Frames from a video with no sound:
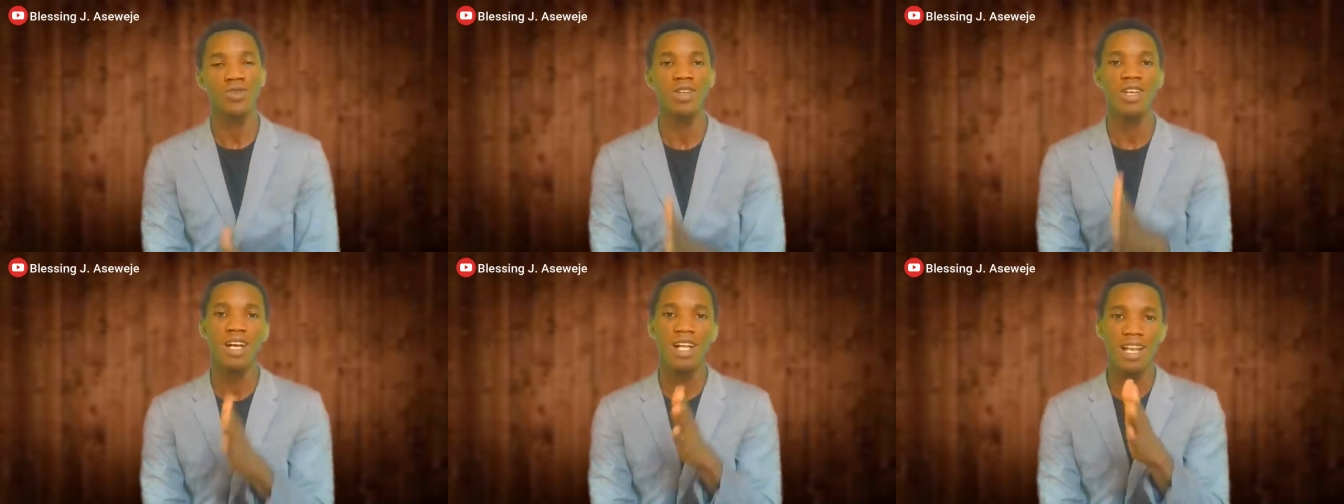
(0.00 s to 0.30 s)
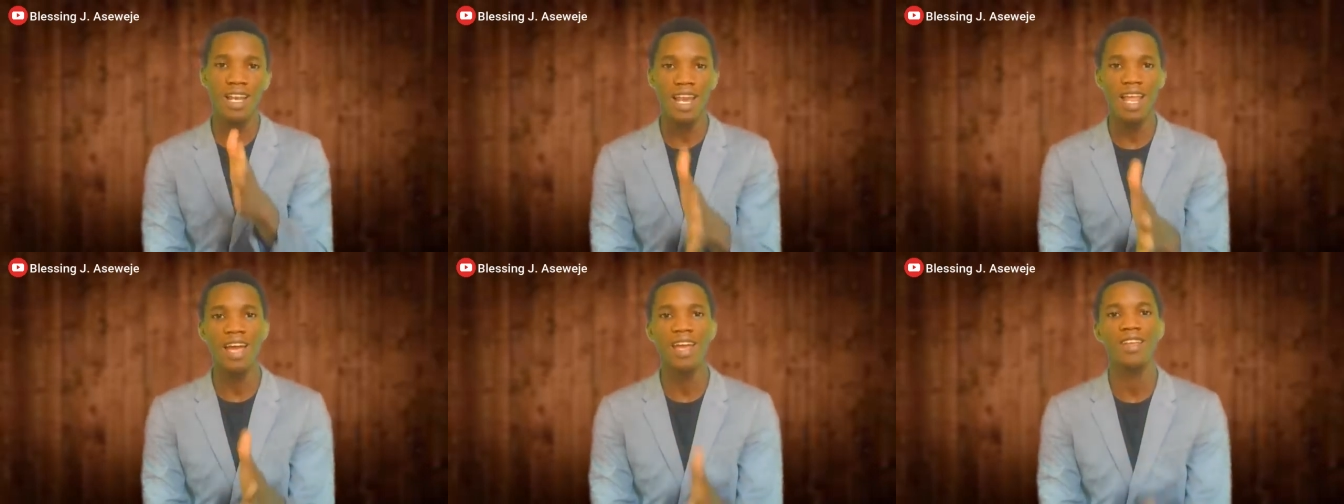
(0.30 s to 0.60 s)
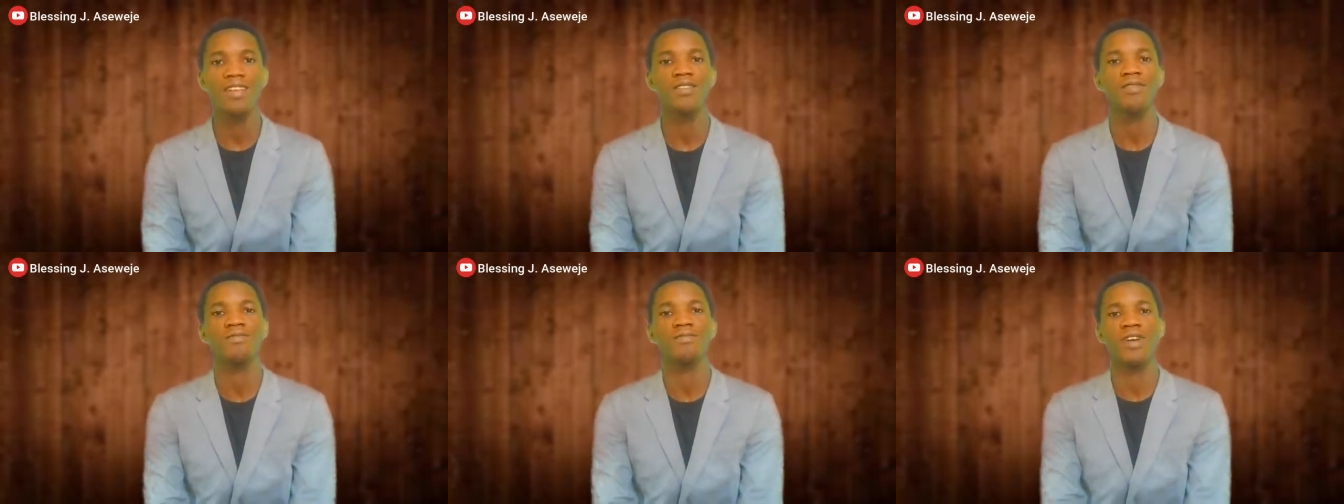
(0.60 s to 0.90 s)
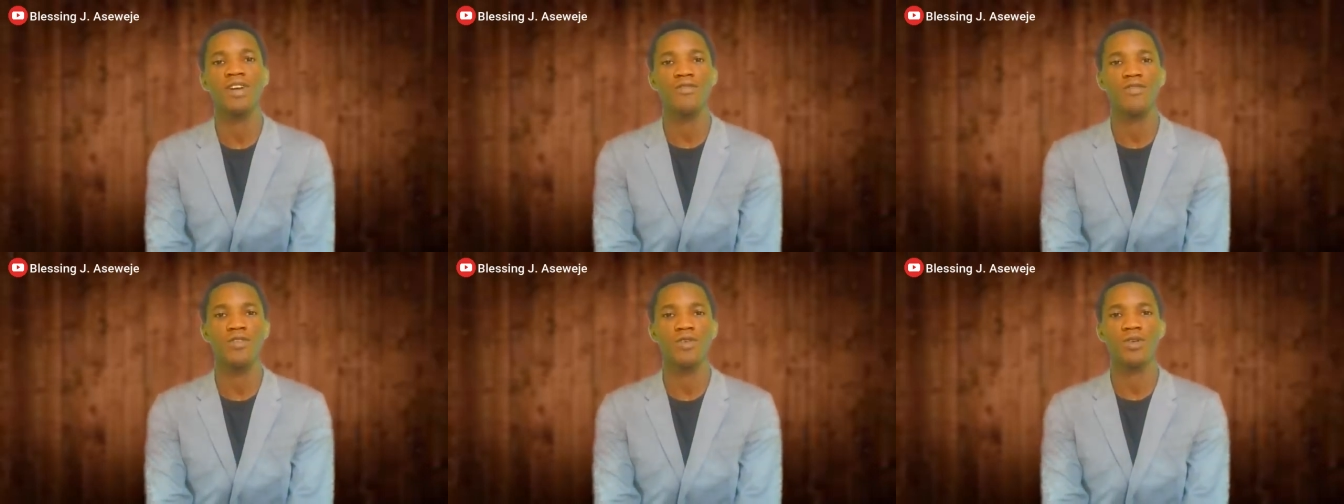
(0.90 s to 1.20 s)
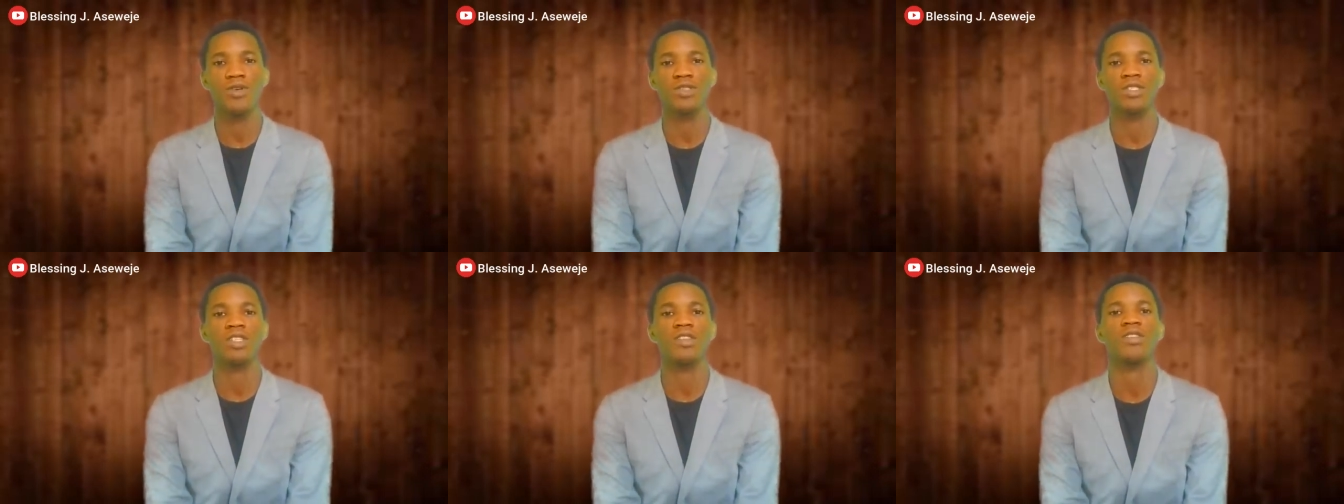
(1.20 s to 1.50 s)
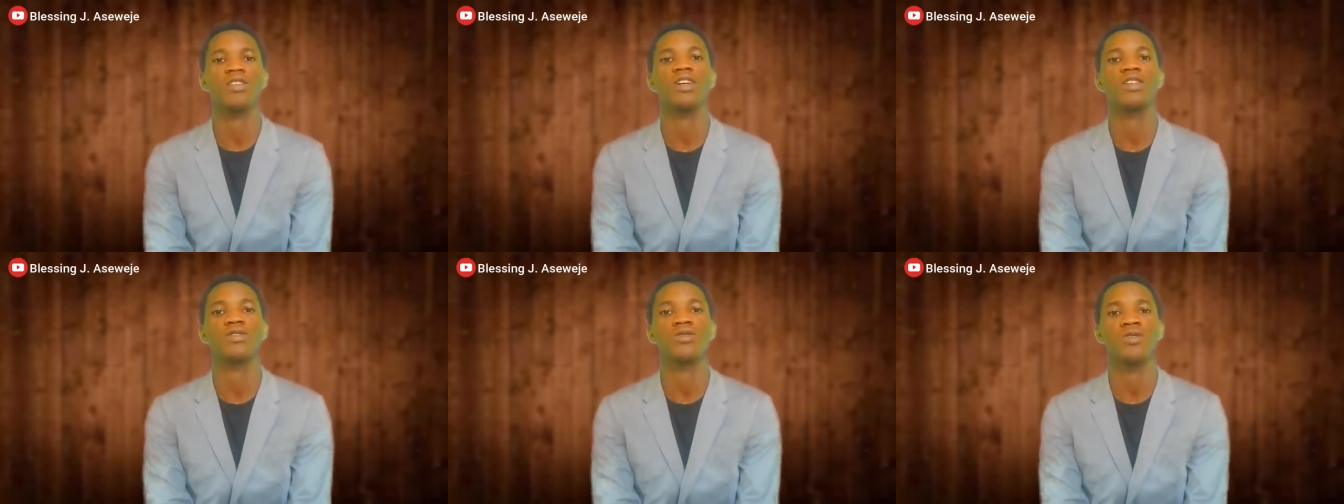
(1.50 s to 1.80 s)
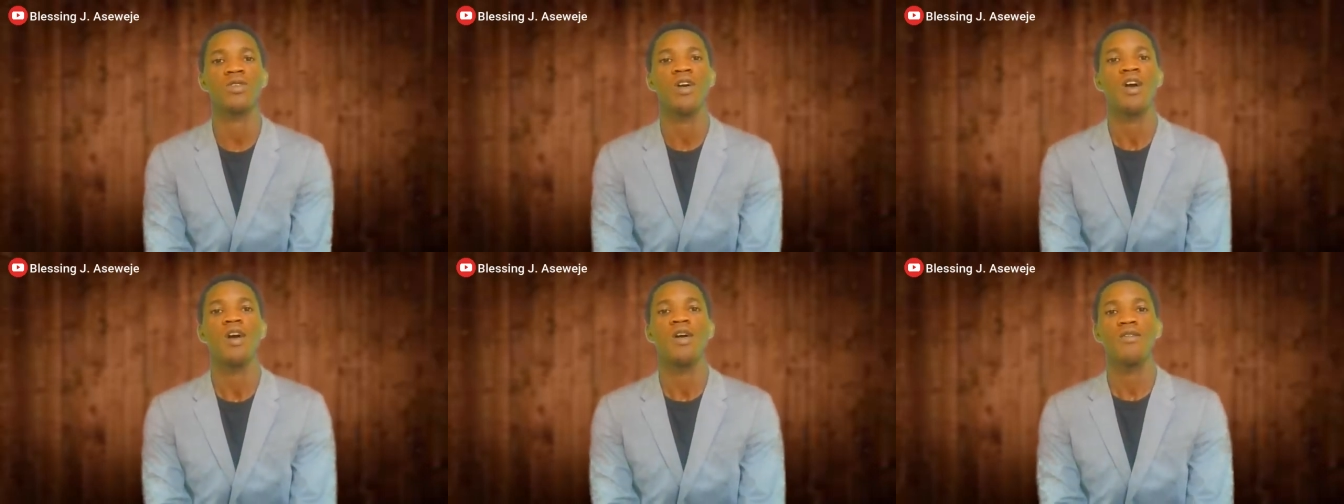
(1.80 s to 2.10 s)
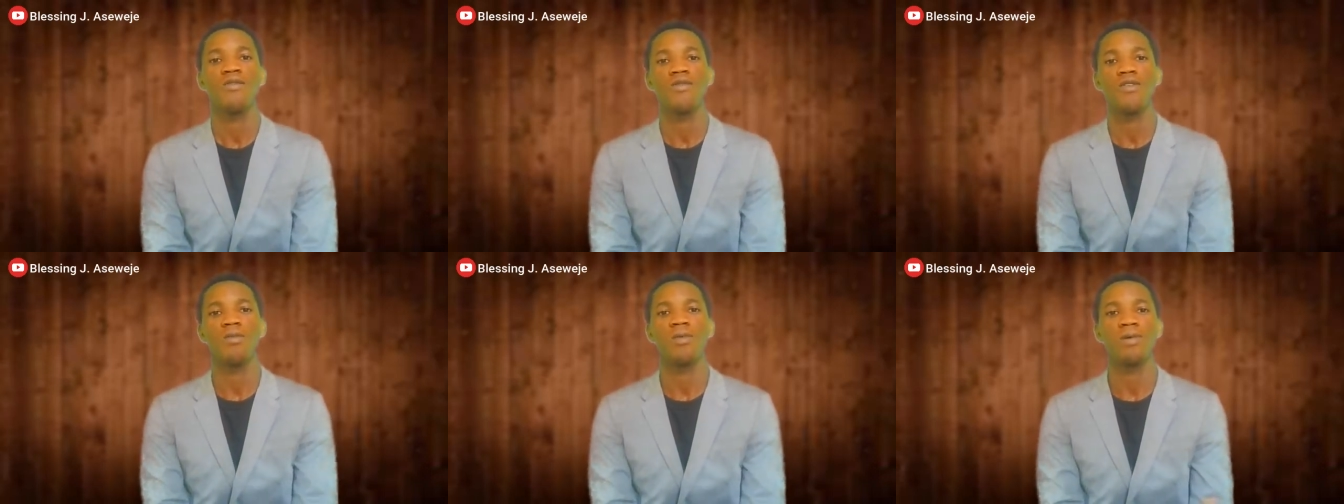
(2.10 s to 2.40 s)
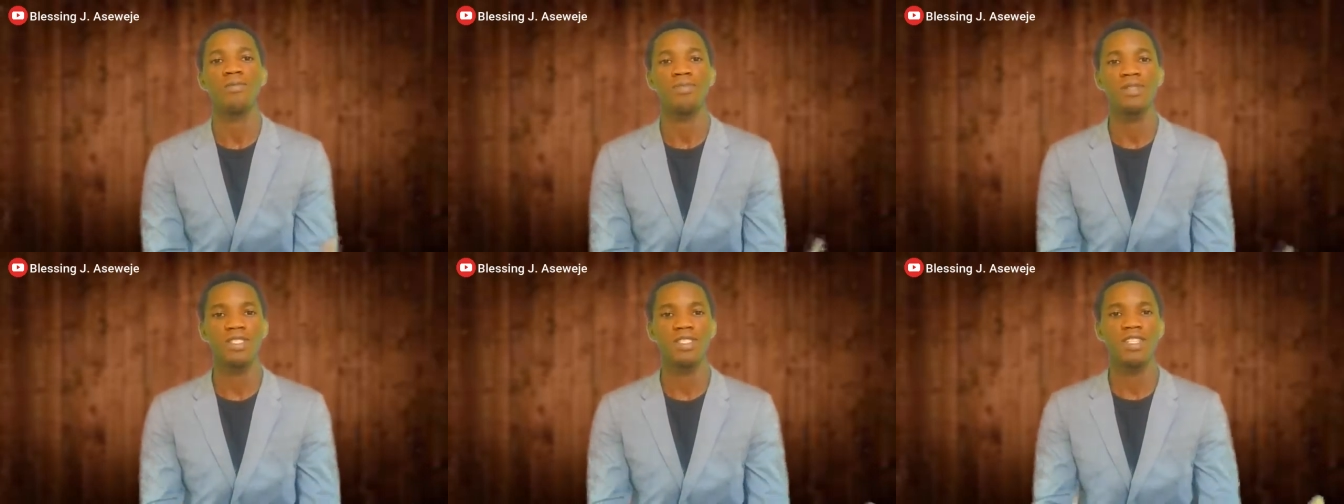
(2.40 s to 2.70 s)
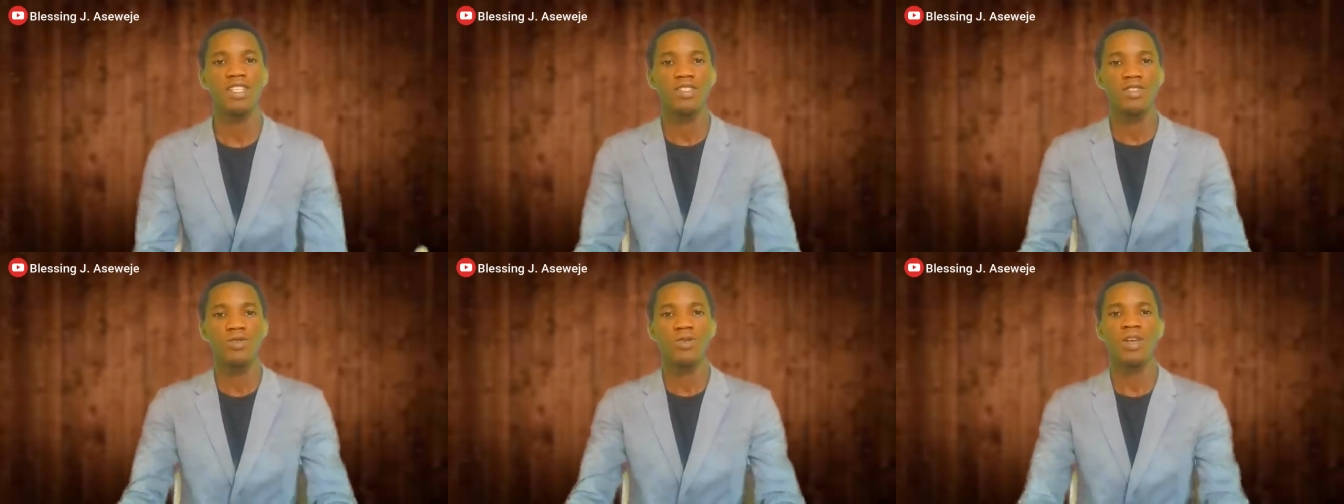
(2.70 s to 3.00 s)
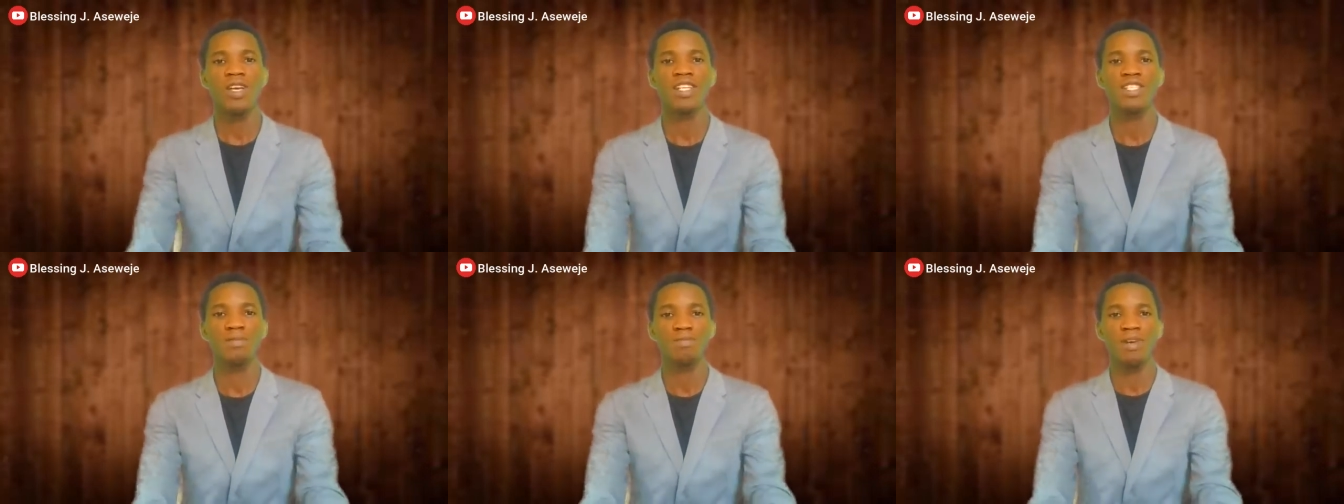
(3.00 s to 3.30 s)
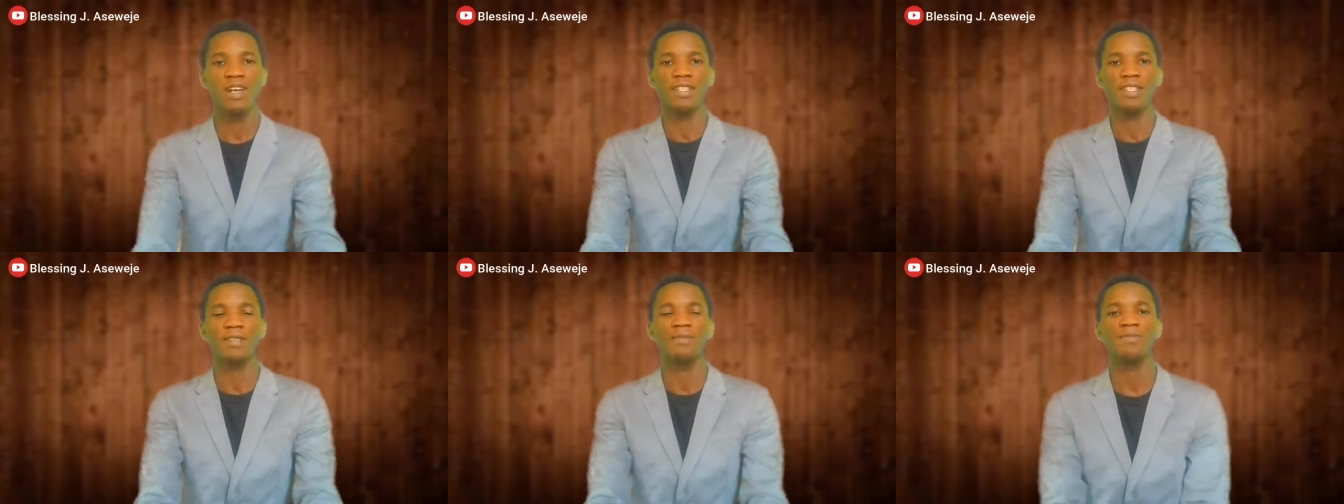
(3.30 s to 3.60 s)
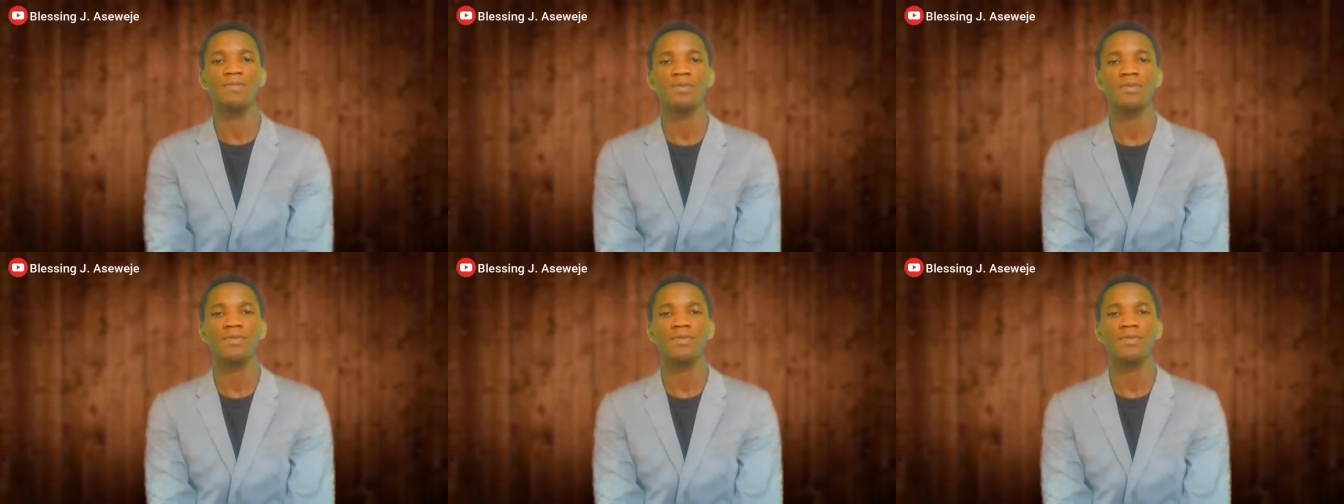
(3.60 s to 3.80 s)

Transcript: realign my focus in order to for my business to expand?